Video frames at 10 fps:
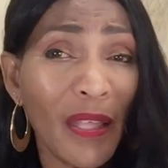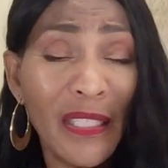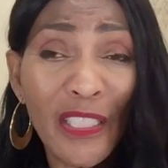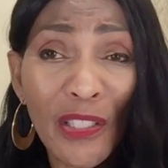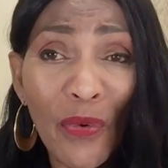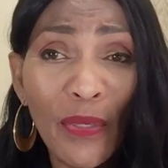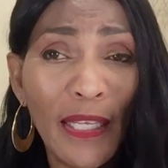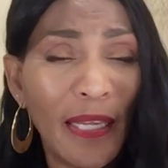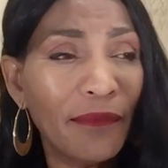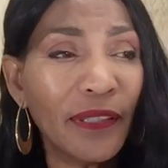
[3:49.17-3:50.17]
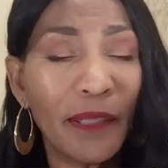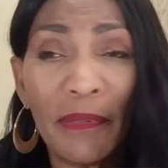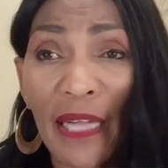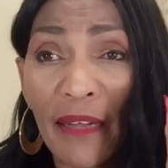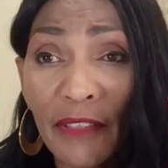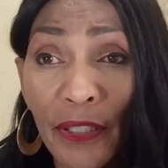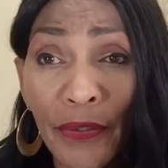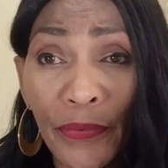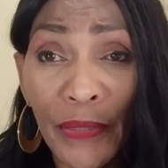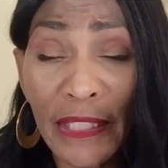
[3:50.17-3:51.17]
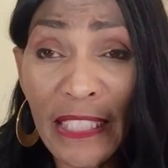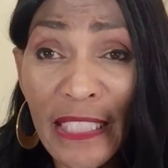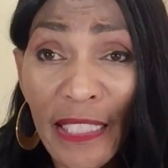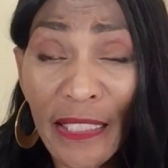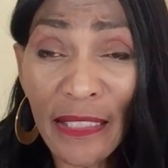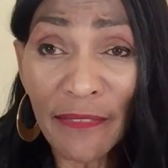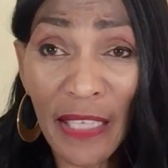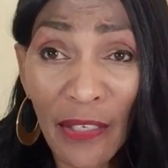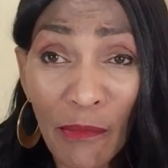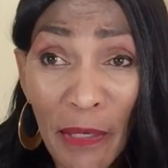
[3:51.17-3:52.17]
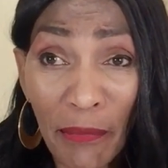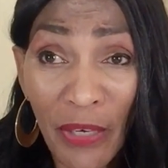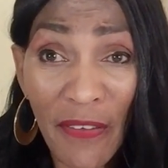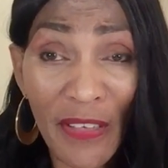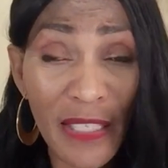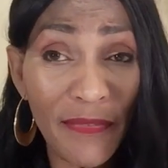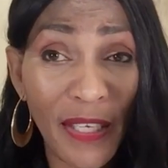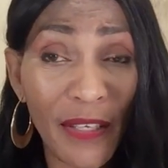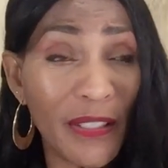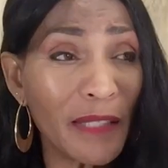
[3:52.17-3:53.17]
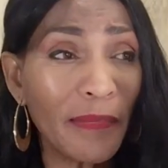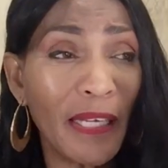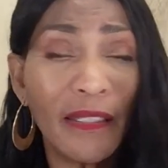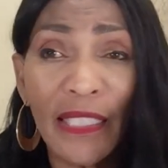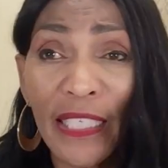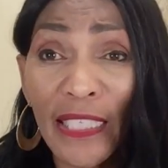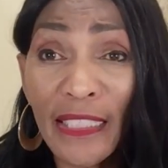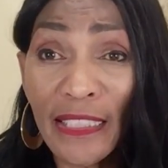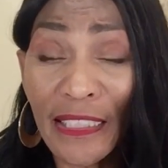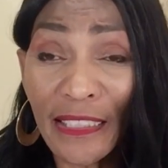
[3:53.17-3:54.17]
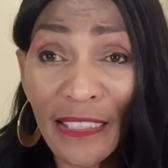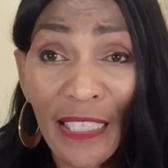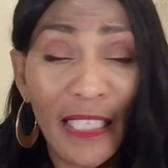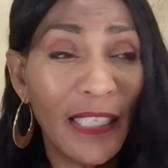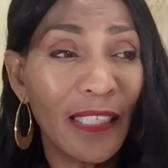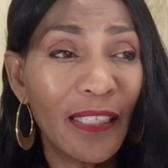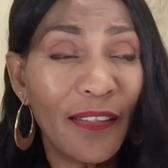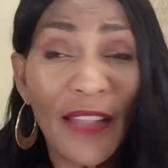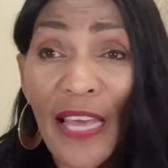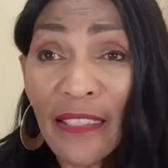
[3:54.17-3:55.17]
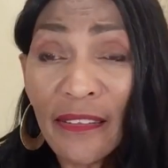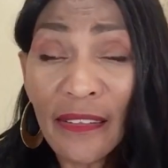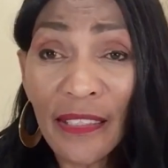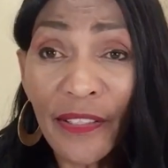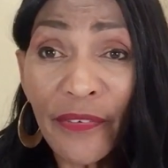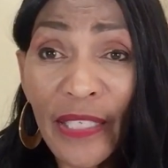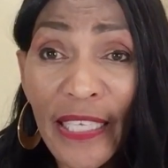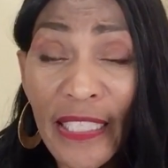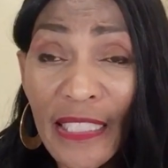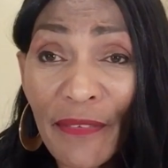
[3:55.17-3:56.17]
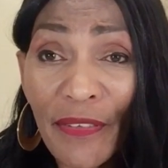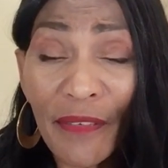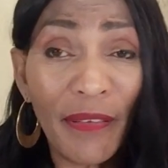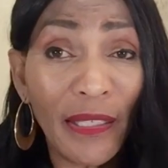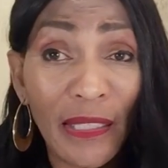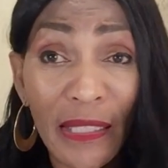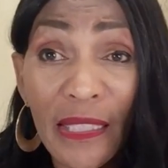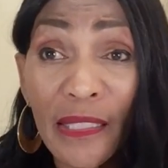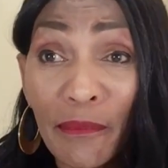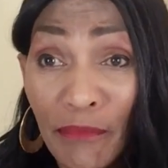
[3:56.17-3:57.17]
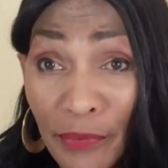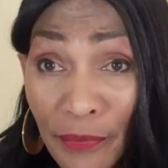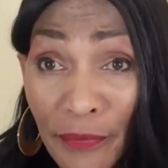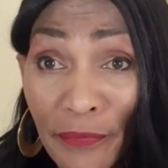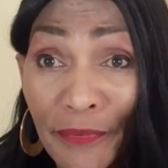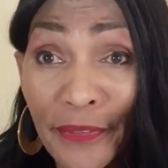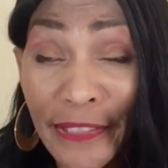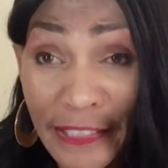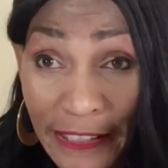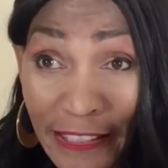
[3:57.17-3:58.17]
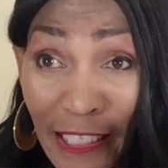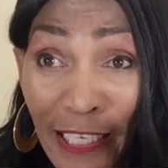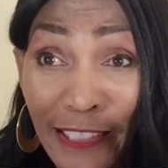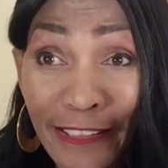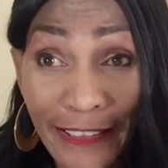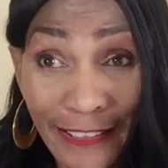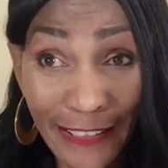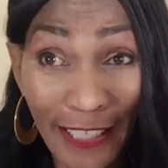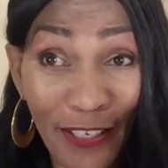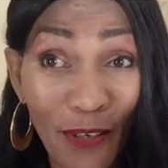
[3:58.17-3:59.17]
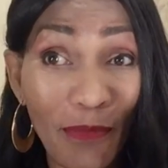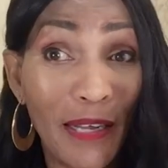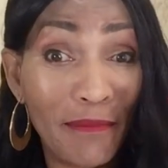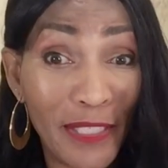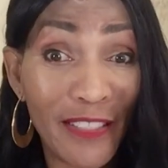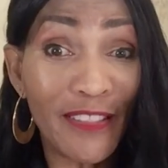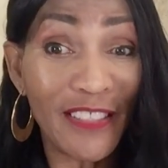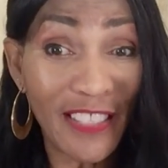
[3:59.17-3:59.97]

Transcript: It's so lovely, but I've gone through the details of that on my previous videos. I'm not going to get into the that literally, except for the fact that this is a beautiful design container by Mr.